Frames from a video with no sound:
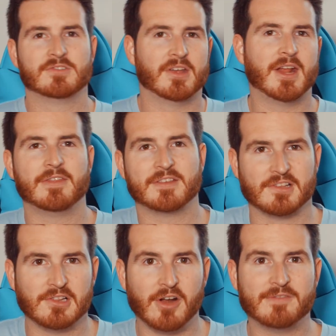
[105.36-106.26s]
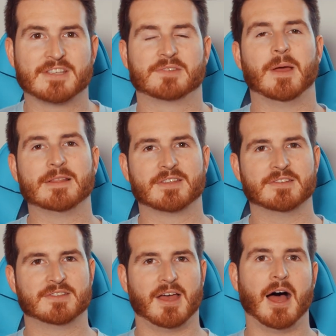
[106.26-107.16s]
So now there's a lot of
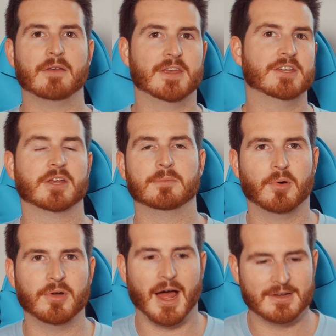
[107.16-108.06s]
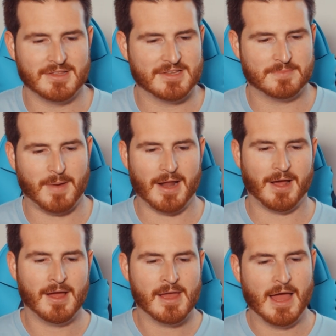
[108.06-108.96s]
expenses that you can put under this
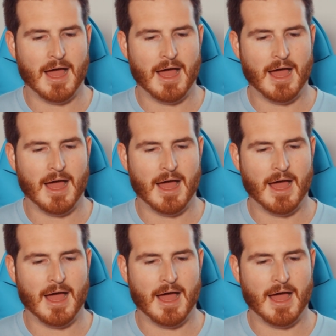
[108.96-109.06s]
banner.